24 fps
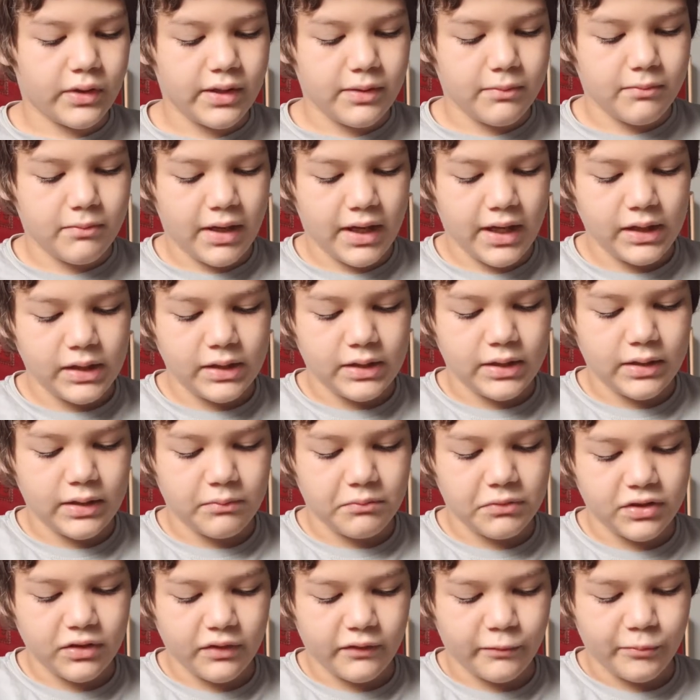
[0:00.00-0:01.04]
he made
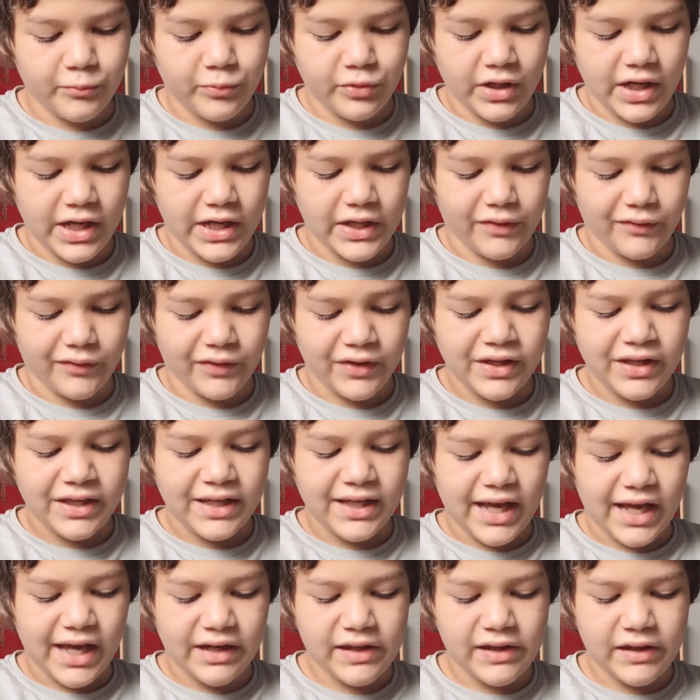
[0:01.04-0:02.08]
himself brave,
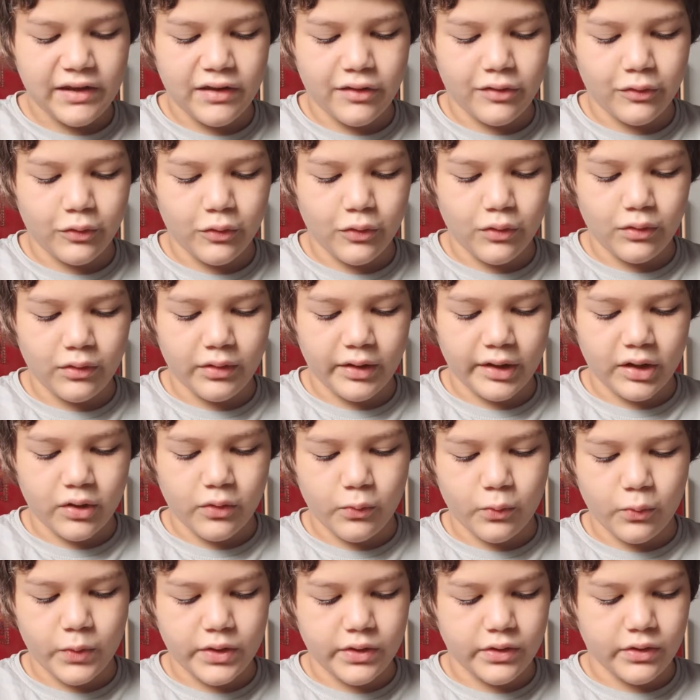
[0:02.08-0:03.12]
and he thought like a
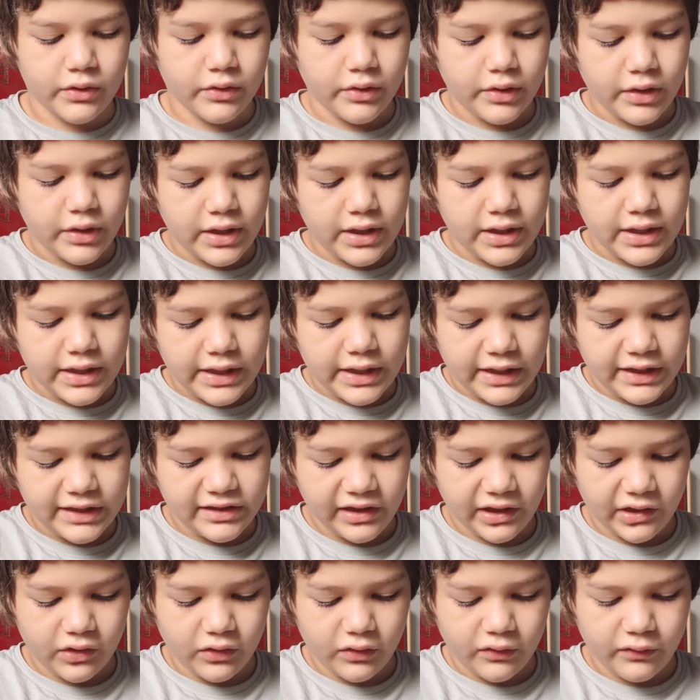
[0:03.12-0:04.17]
winner. He
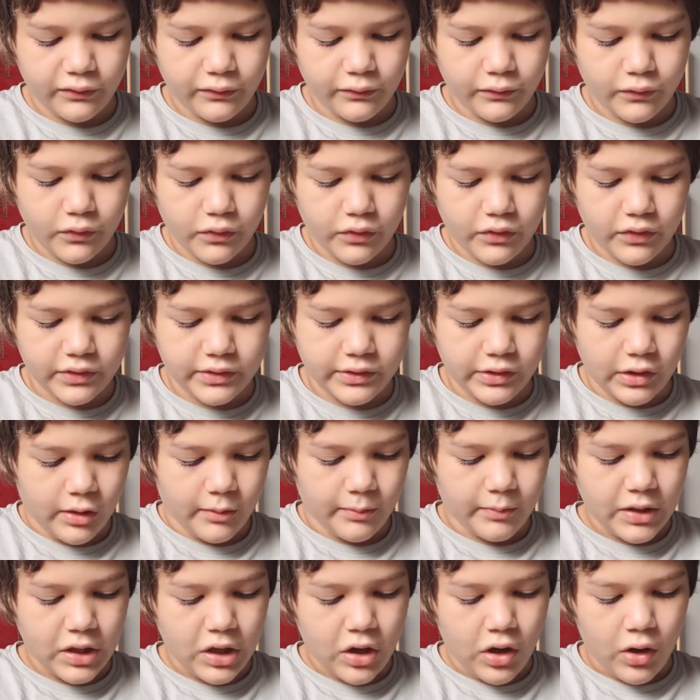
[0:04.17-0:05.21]
set up for the
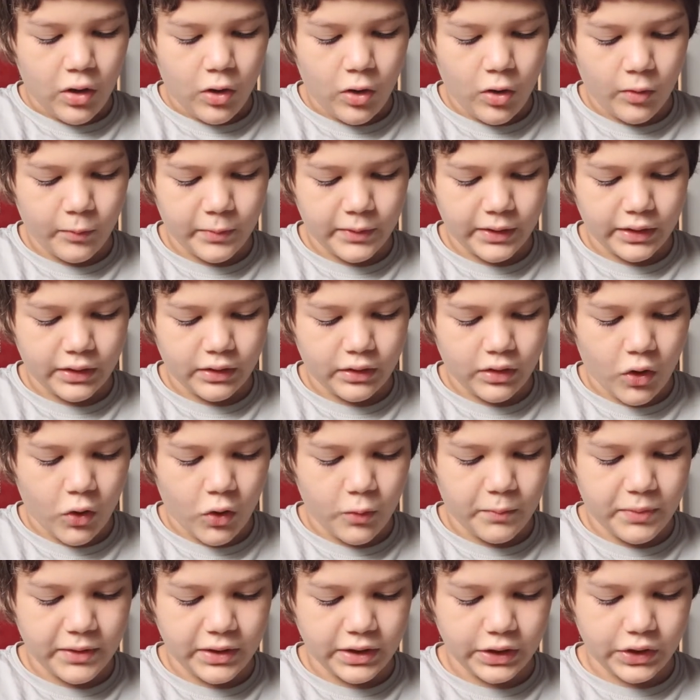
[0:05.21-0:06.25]
top,
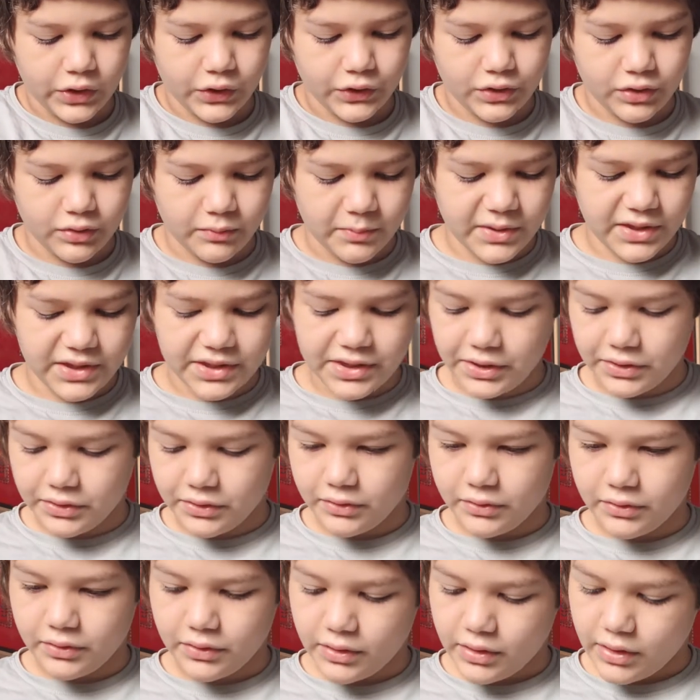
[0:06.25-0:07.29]
hoping not to be
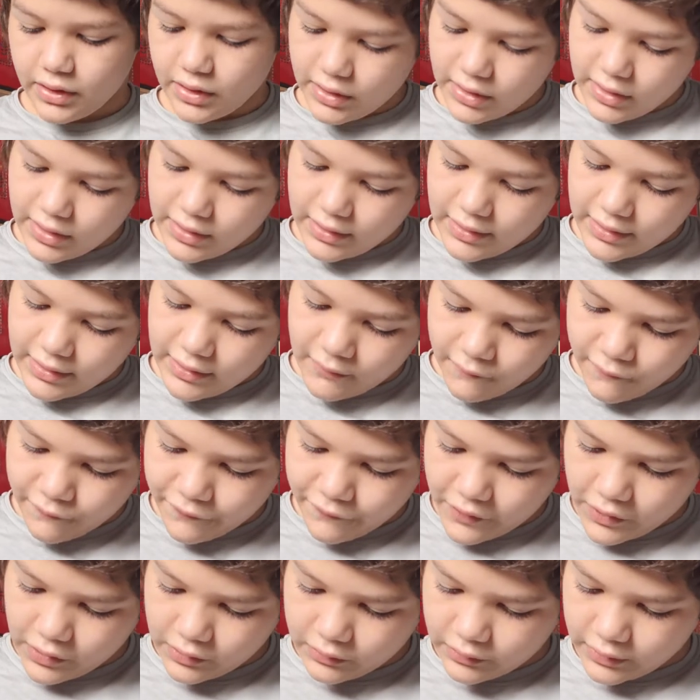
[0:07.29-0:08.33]
dinner. It
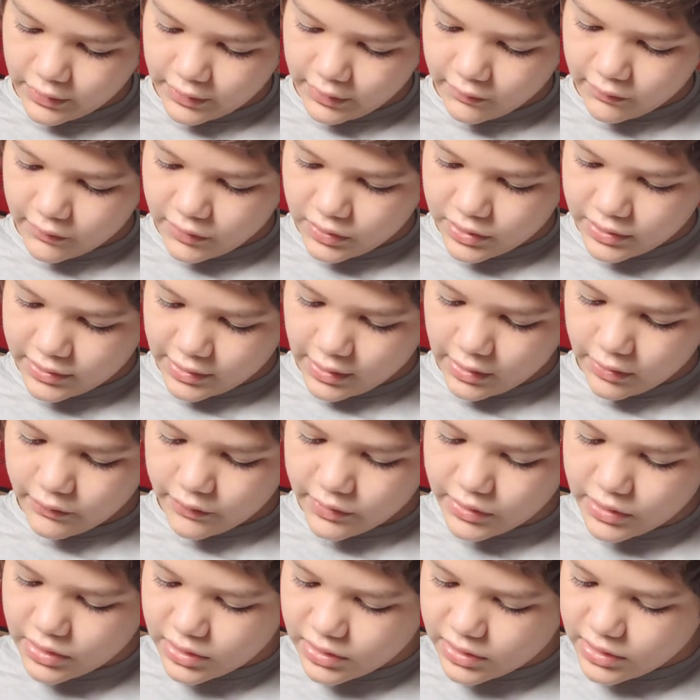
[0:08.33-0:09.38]
felt like the
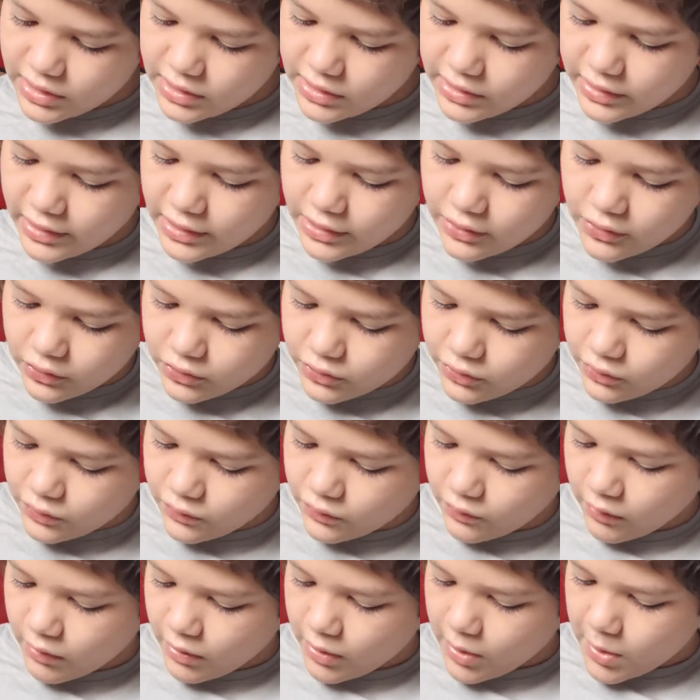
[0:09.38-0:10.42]
scariest thing he could
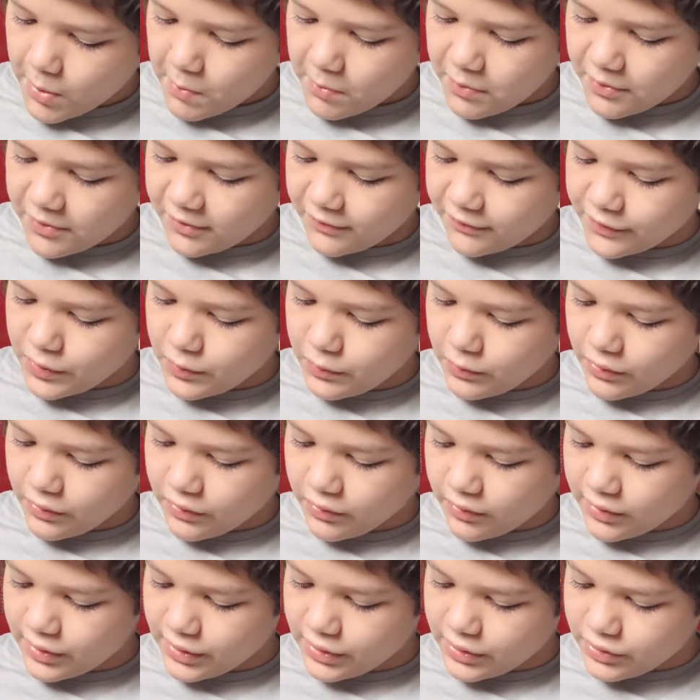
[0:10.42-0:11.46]
do, but if you
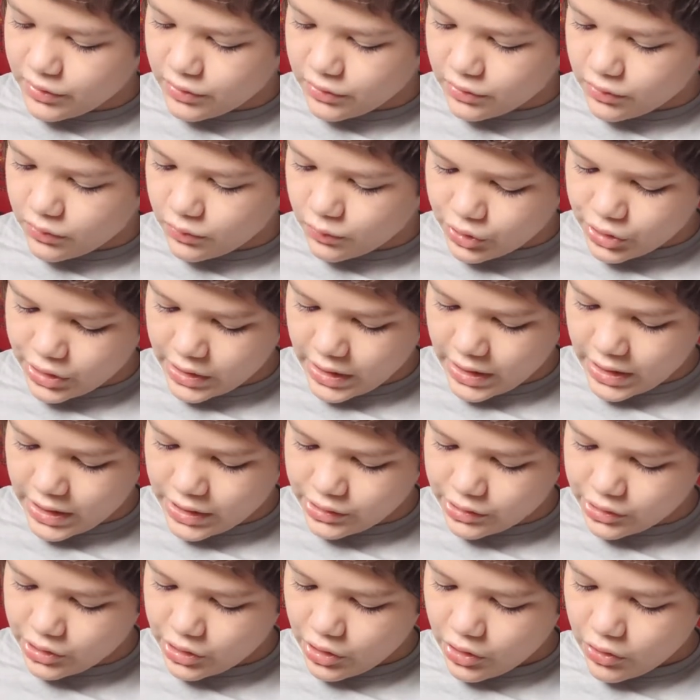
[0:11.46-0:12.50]
want things to
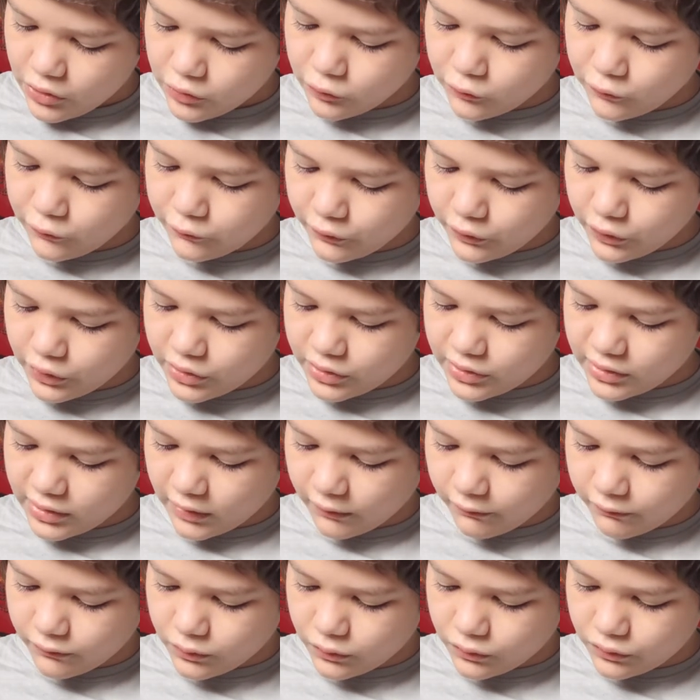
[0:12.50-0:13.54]
change, you first
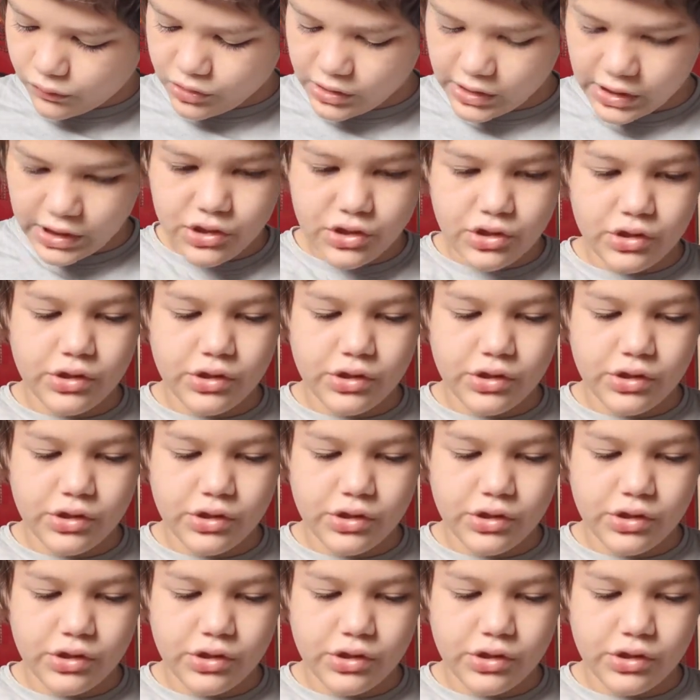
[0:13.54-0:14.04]
have to change